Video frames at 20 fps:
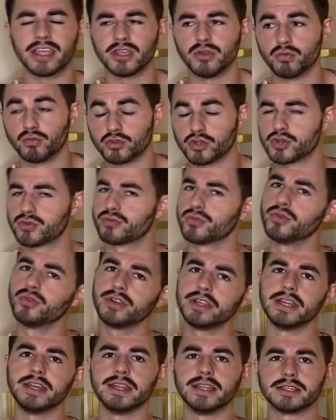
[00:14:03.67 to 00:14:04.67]
you
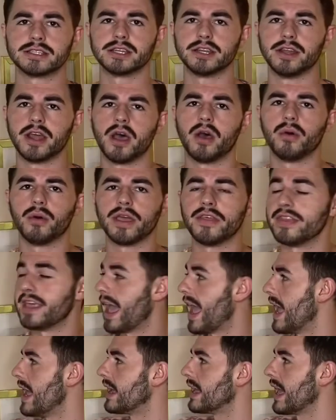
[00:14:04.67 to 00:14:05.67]
truly need to know and the
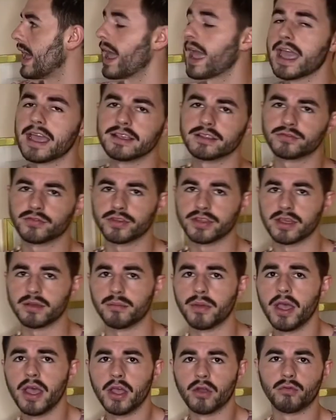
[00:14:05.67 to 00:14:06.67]
AKAs for them,
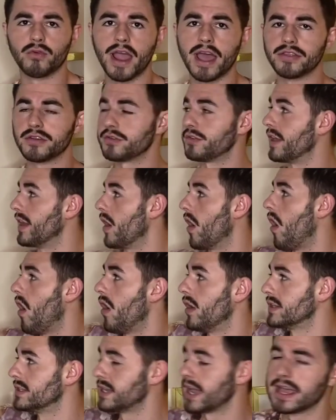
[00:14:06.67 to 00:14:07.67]
rather than
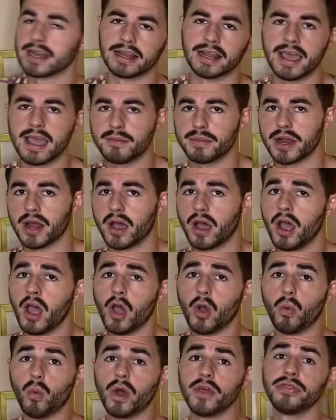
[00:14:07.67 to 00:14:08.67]
all 10 lamina,
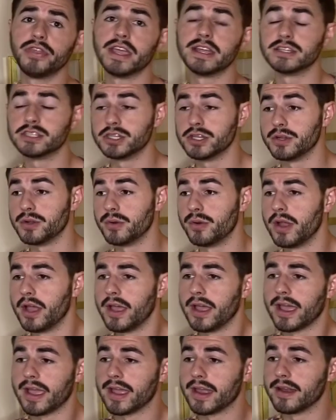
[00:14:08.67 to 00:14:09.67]
what they do.
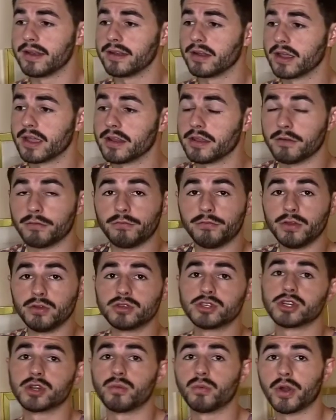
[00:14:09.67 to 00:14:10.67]
And in the
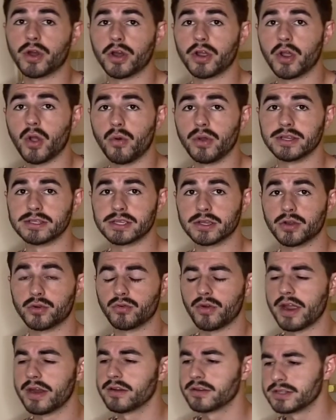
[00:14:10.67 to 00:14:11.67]
future, we're gonna go into
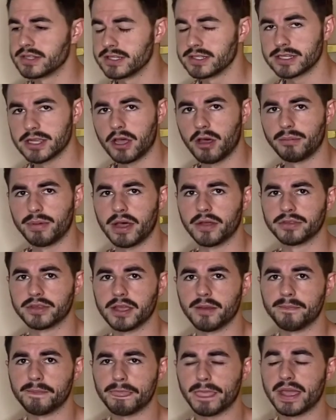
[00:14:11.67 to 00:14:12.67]
greater detail about
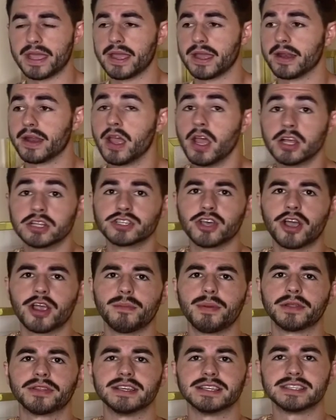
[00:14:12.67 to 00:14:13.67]
them and talk
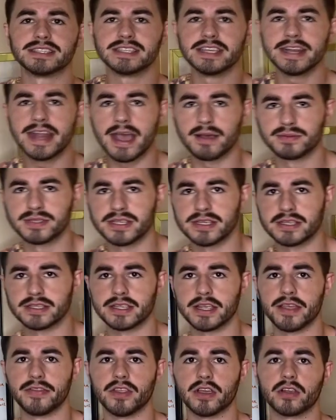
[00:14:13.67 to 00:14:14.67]
about the
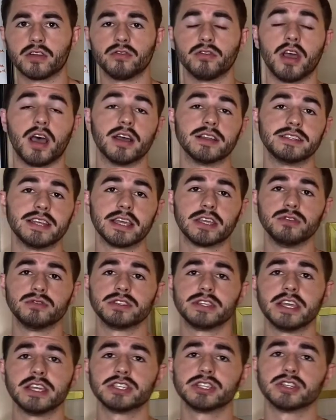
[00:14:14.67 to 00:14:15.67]
synapses and the
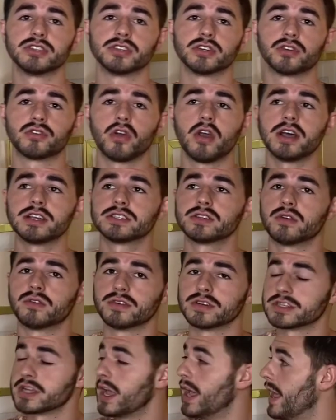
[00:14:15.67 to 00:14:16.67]
decussations or
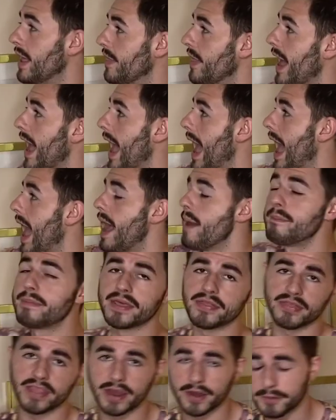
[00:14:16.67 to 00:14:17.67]
crossovers that
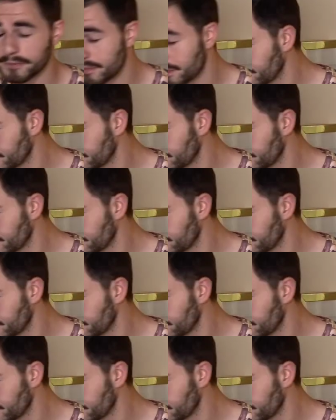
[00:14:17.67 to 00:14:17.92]
happen there